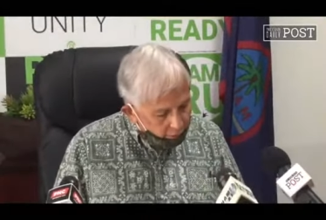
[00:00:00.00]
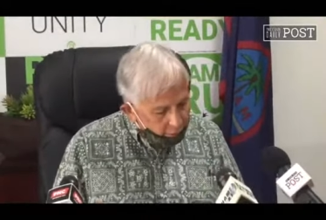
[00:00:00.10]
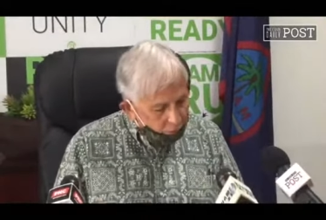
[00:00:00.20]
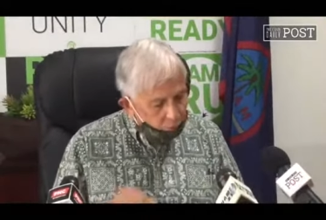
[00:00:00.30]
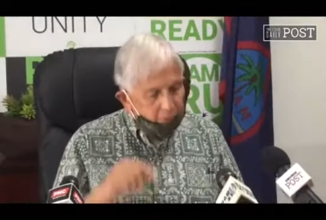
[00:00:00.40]

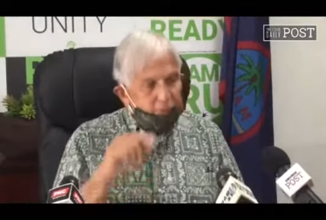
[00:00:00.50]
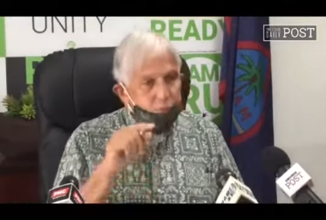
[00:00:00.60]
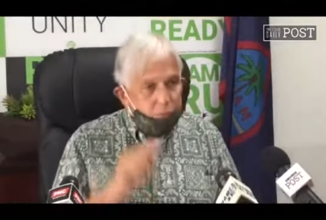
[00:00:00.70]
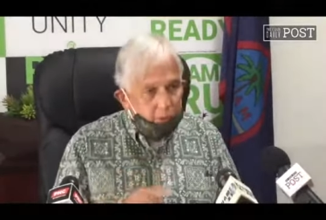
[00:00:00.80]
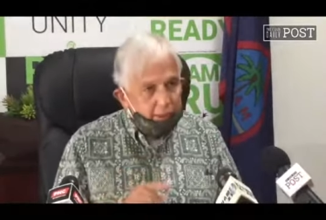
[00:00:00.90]
who is
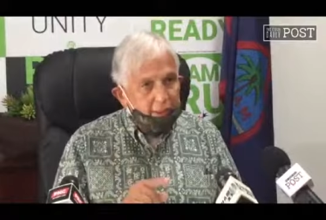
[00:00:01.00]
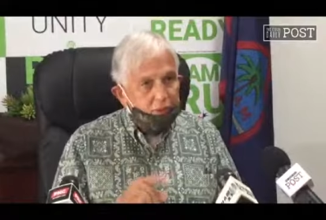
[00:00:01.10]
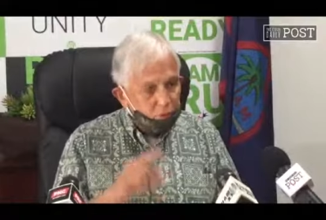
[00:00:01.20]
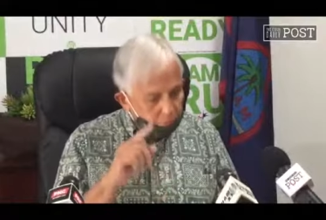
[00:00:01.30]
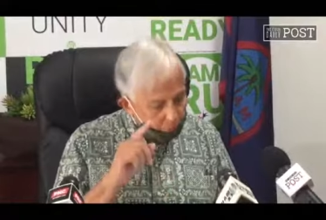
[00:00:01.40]
willing
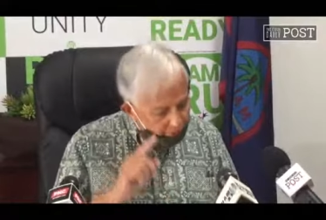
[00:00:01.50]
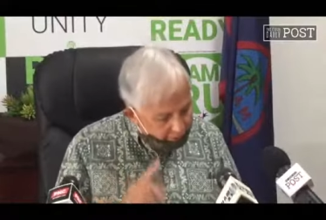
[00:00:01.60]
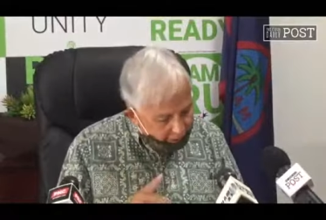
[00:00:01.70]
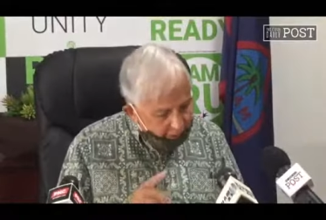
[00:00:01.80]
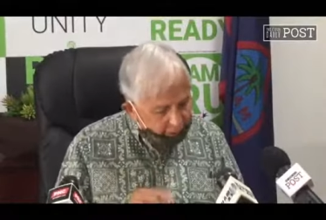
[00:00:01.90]
to
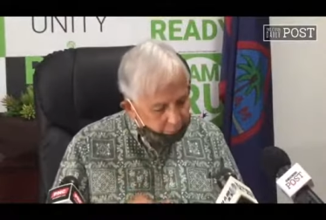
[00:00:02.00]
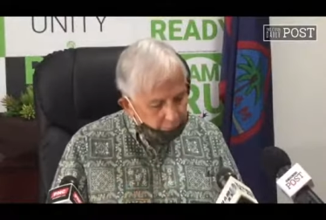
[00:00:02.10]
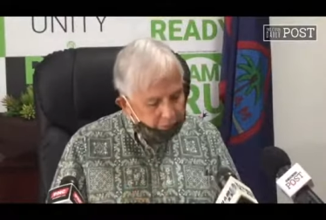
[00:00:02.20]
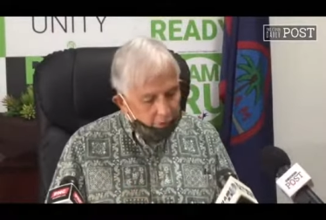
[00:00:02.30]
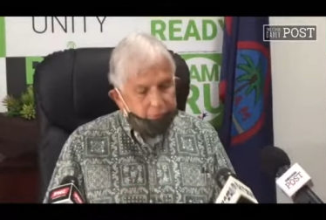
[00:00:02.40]
present
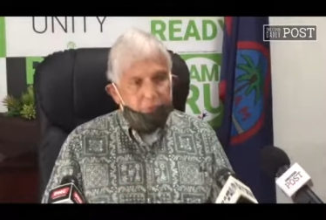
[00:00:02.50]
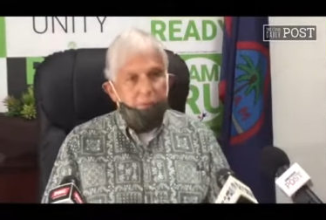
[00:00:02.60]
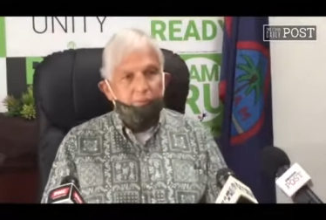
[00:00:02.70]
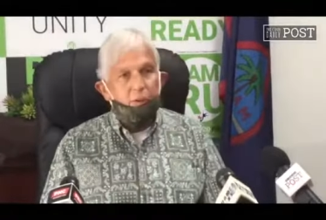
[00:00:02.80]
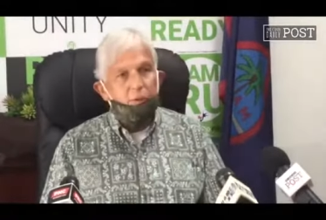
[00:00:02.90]
himself to the
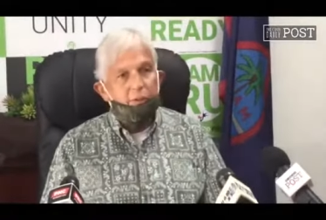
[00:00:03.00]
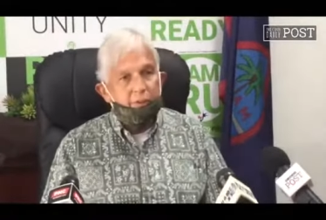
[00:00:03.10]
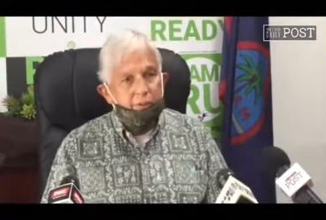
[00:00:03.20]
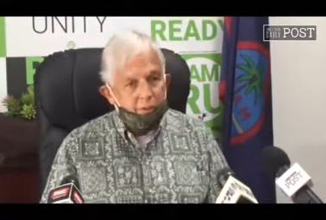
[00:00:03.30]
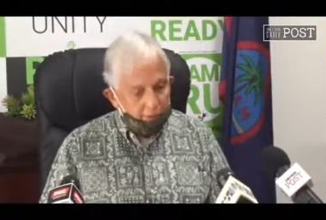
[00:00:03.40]
voters
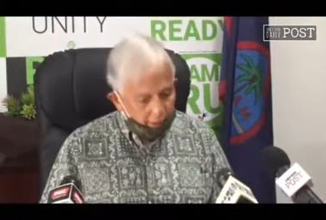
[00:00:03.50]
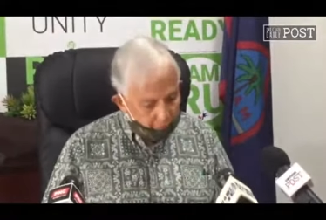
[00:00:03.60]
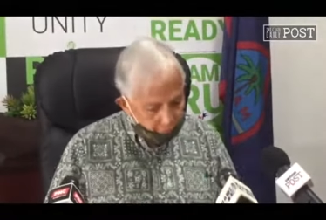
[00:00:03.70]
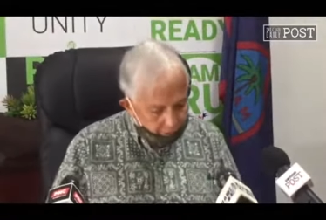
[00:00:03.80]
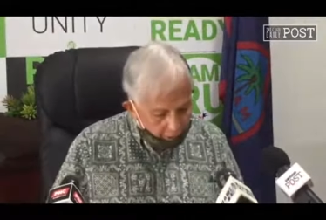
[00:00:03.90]

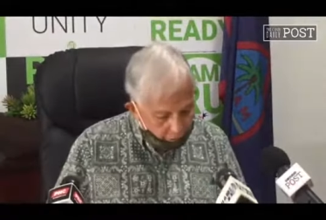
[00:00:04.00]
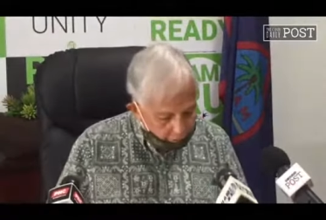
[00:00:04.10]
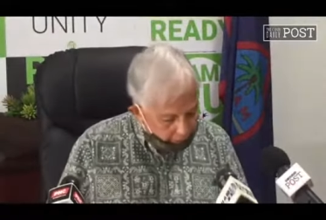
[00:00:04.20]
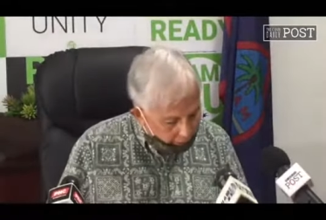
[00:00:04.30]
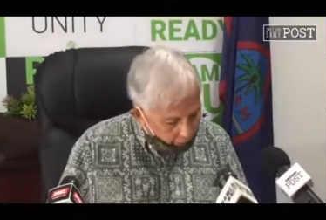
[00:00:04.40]
and be held
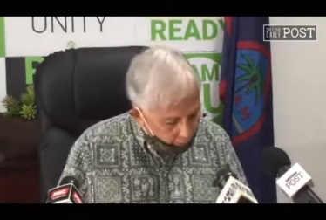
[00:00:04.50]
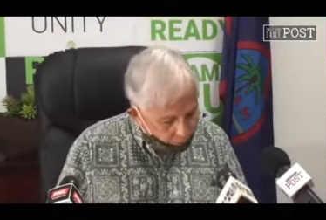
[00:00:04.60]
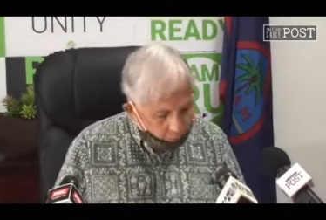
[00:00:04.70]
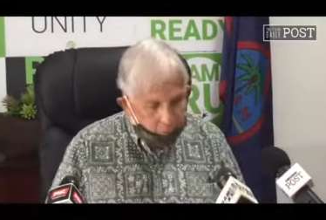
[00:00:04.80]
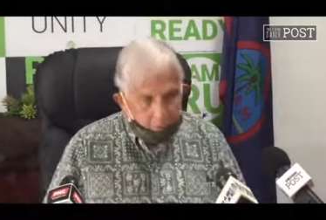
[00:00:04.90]
accountable.